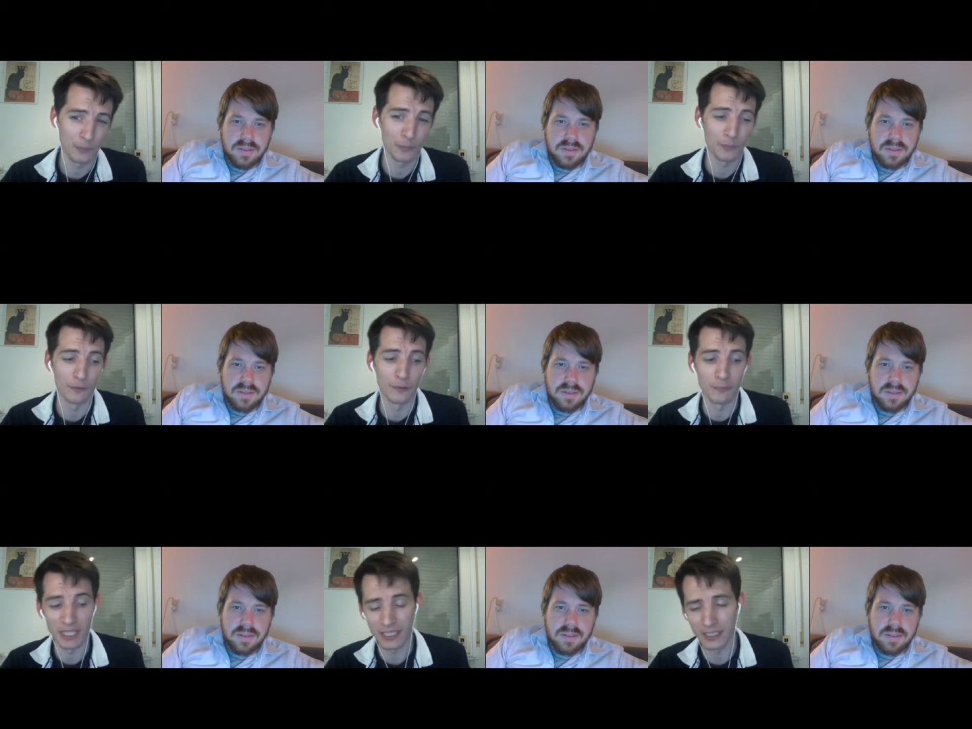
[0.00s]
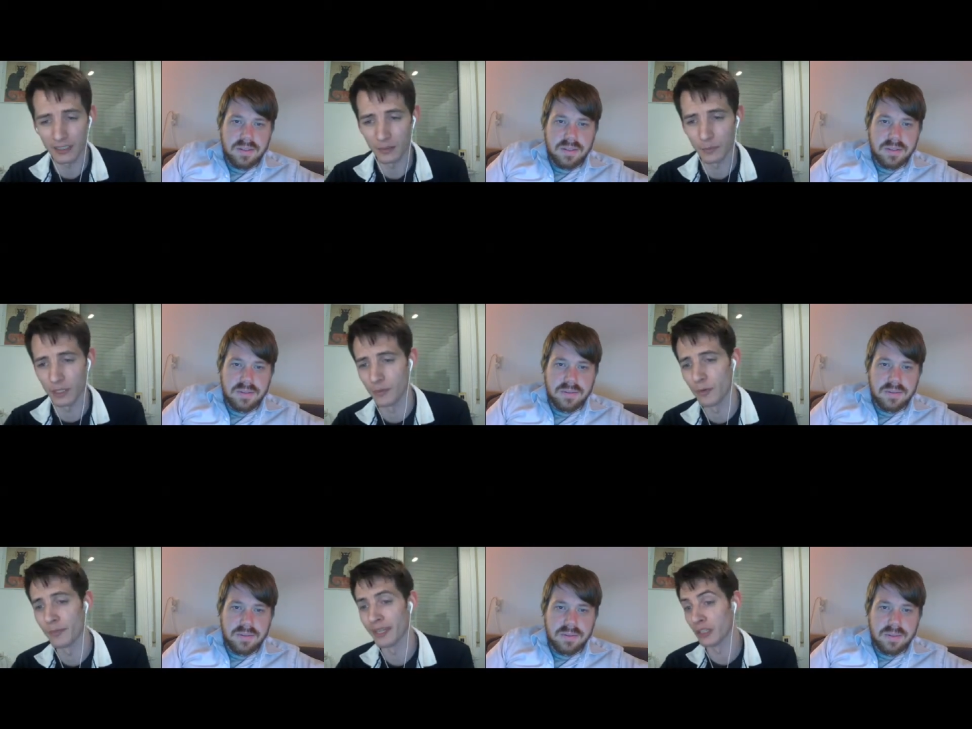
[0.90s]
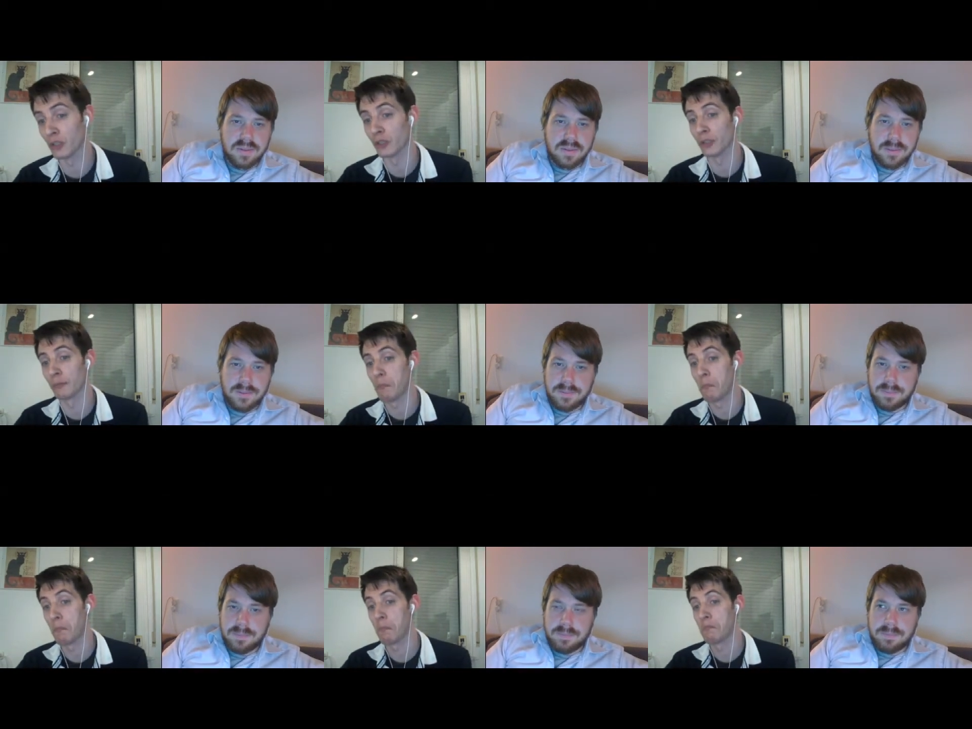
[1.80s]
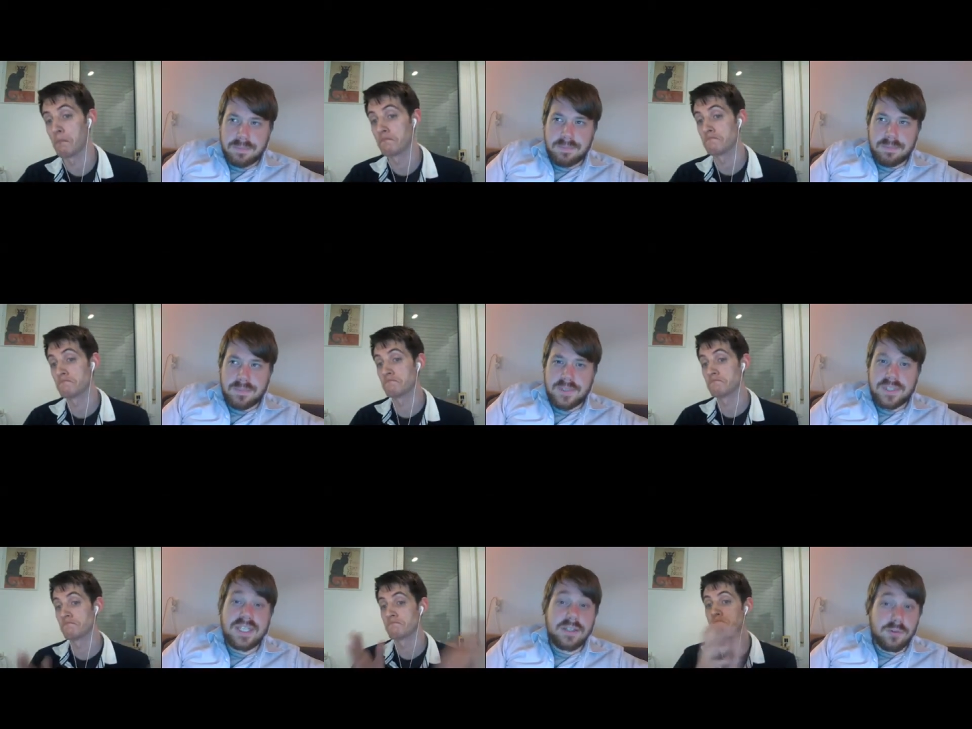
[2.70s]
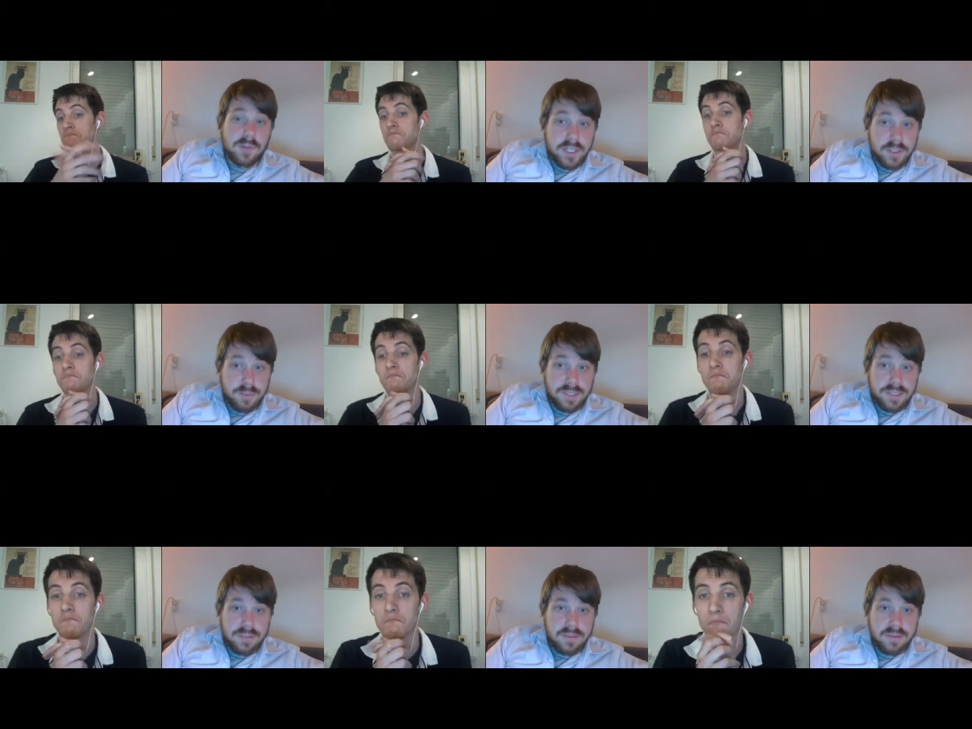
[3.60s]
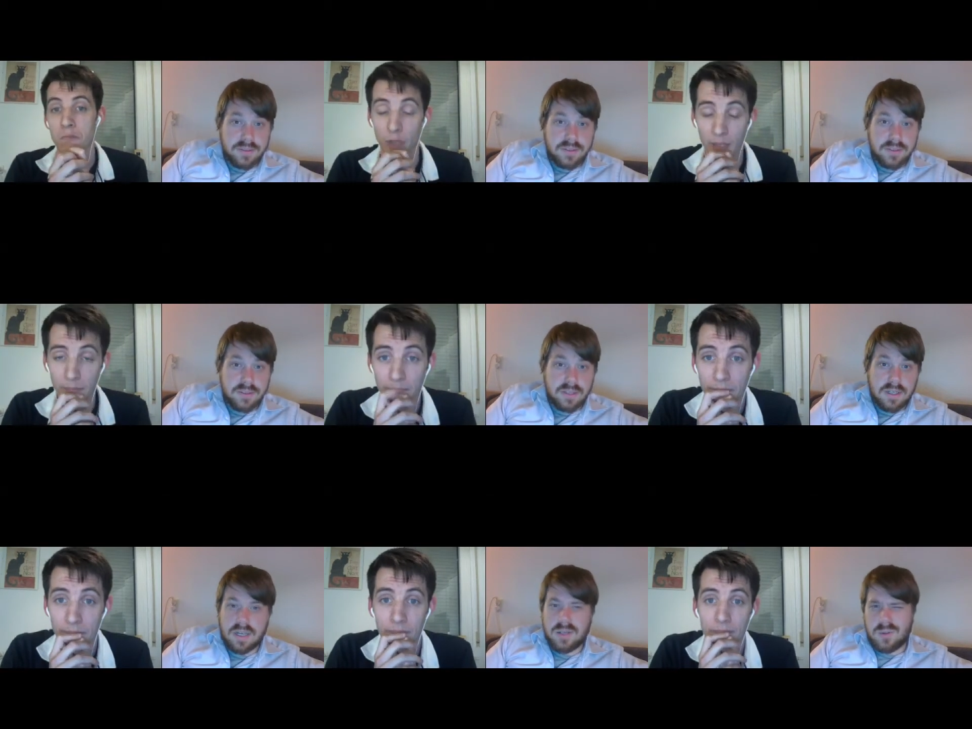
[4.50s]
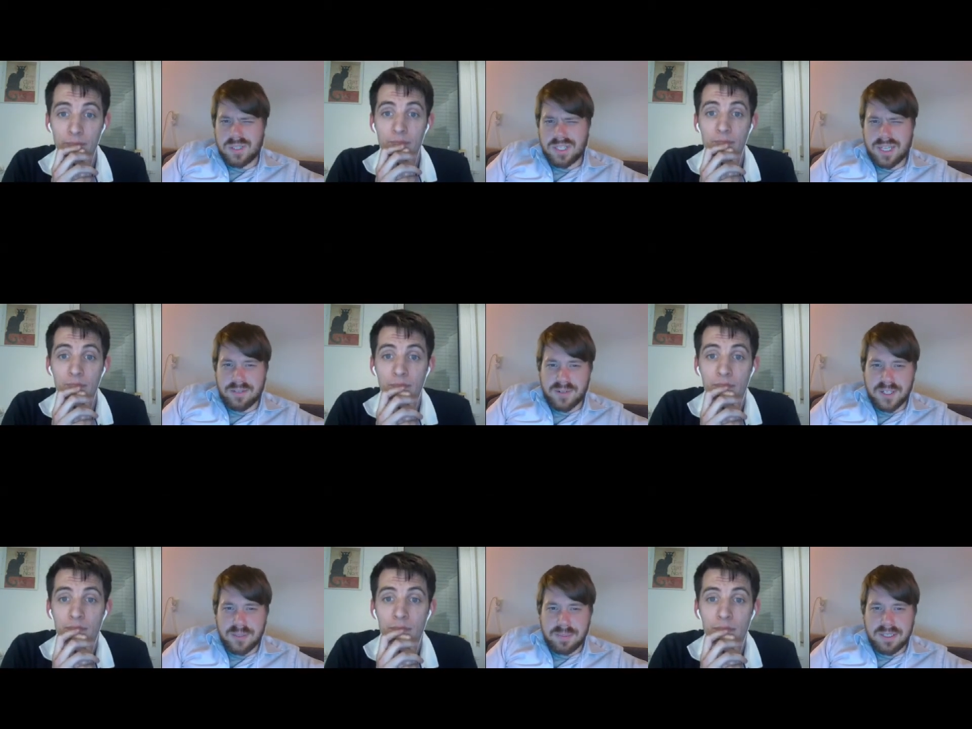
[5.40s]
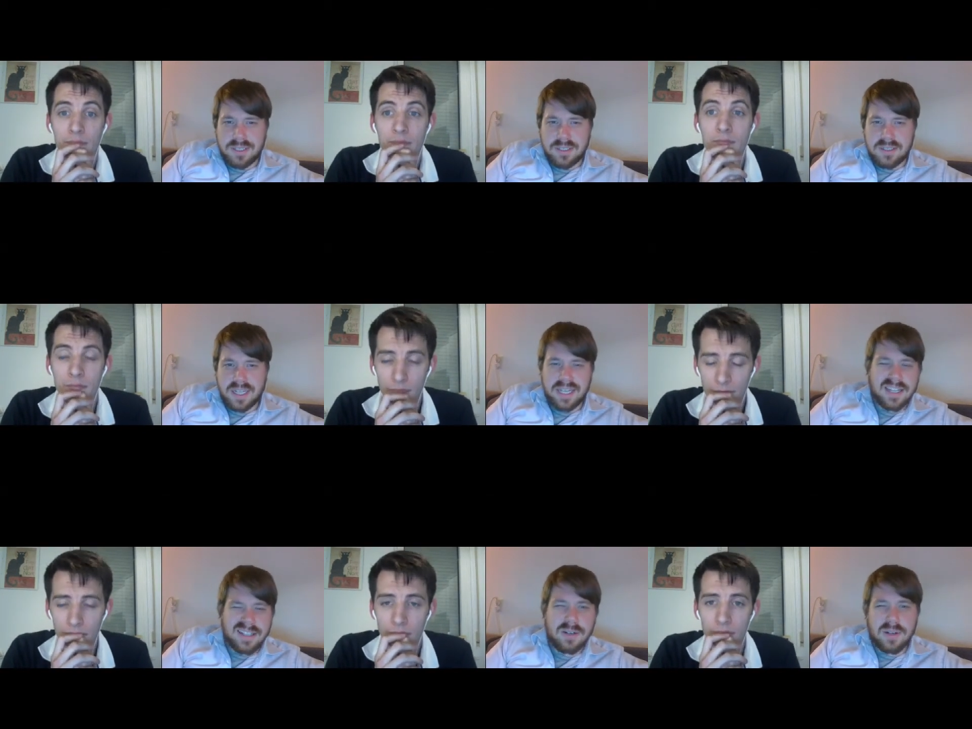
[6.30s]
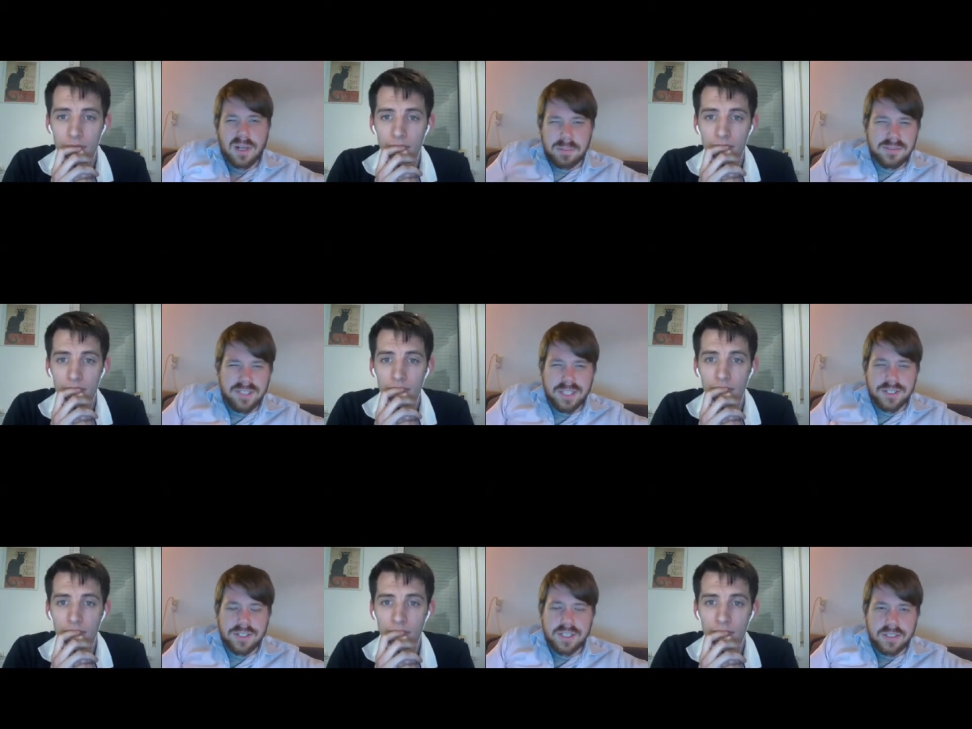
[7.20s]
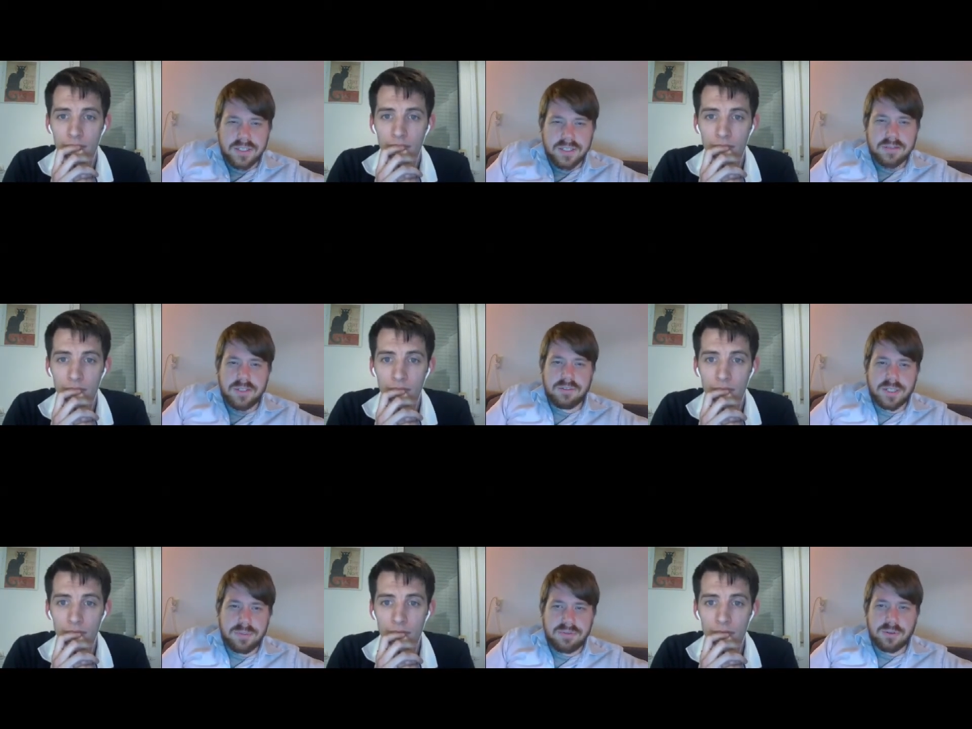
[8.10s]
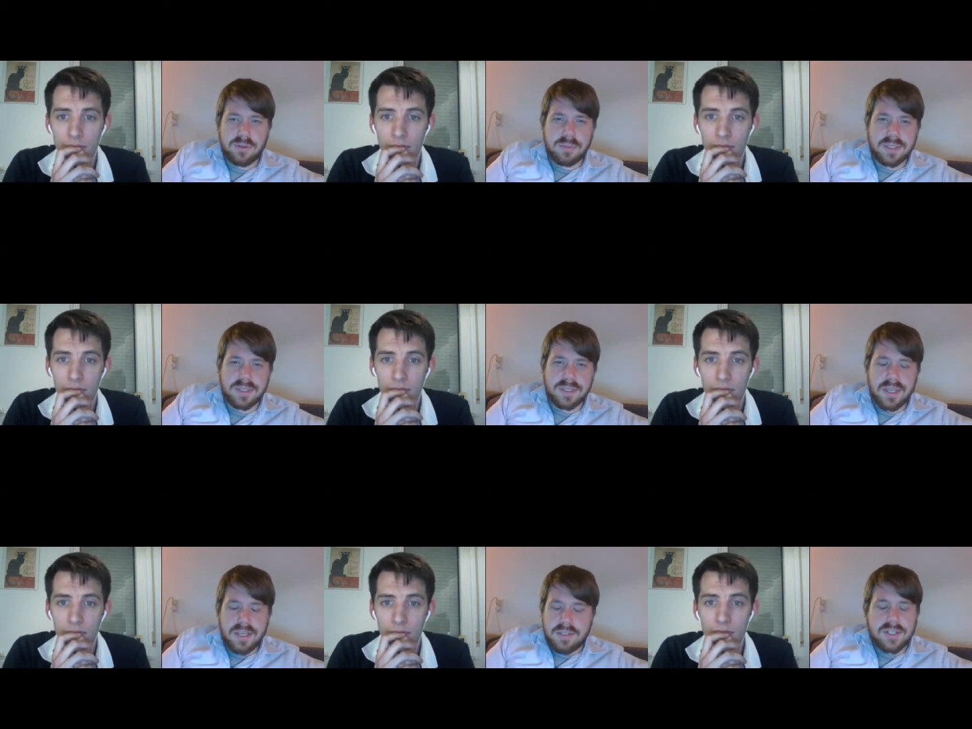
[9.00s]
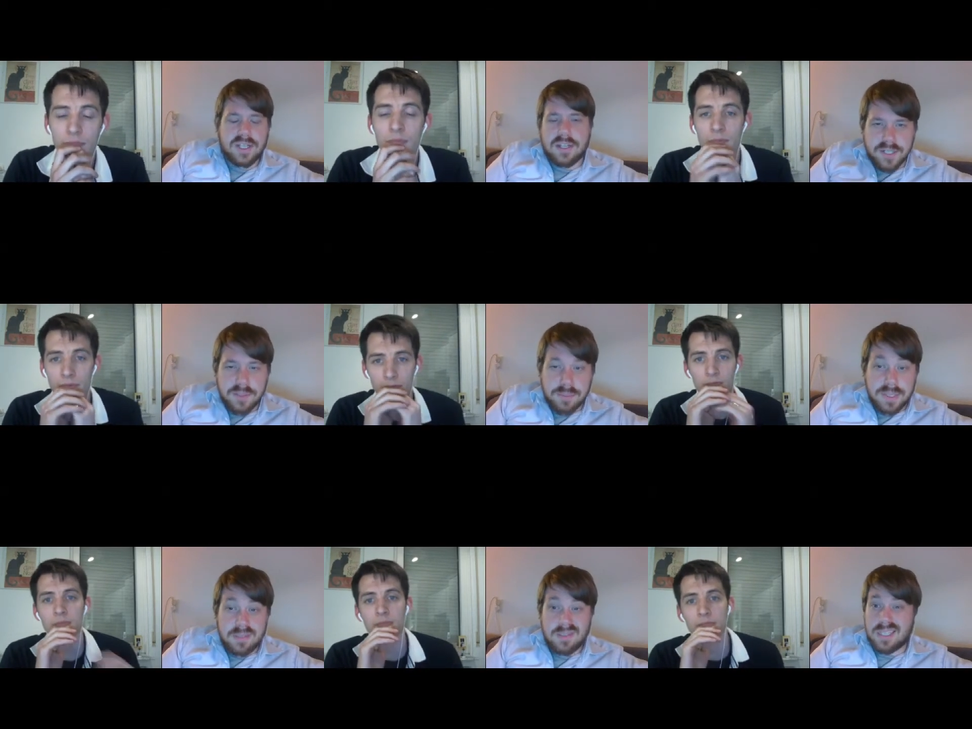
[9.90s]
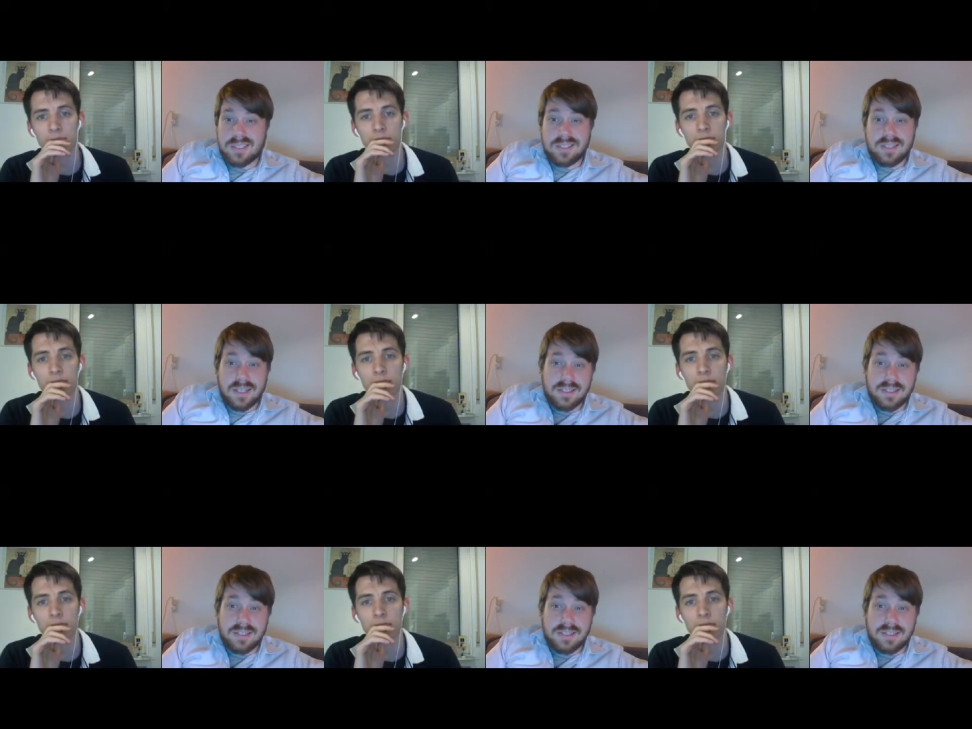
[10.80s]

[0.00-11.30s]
Speaker 1: one tip for me to become a better cook? Stick to recipes. I always
Speaker 2: get recipes. Like I know a couple of dishes I don't need a recipe for, but just get a recipe. It's